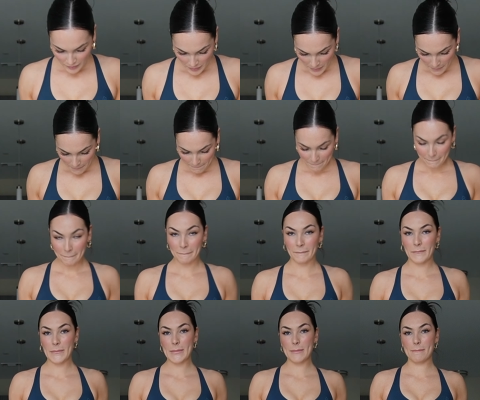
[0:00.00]

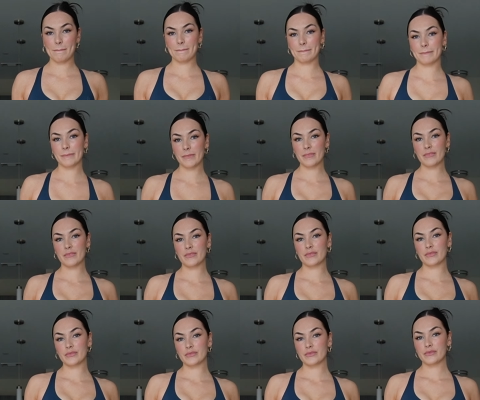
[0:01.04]

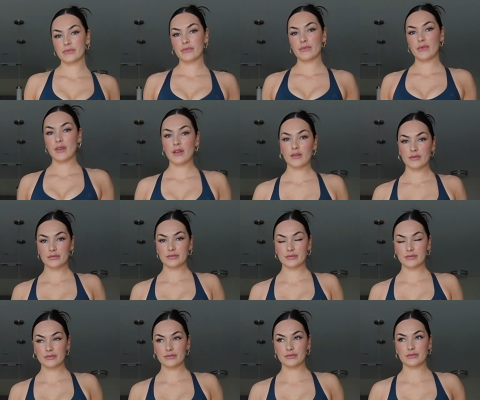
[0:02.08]

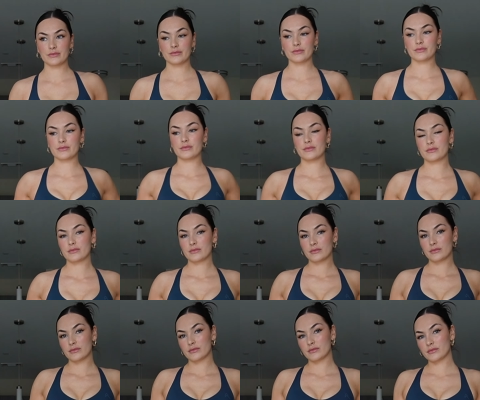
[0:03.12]

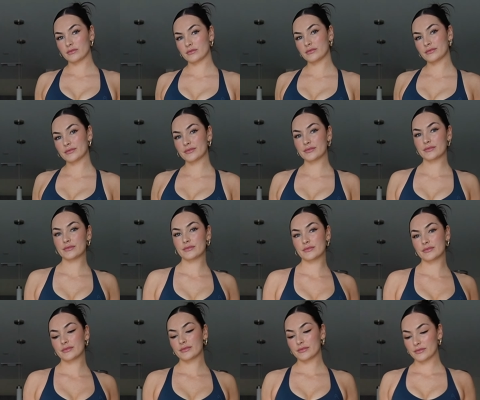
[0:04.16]

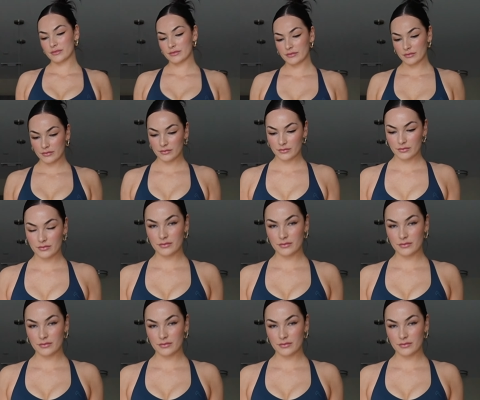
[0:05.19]
Nobody speaks.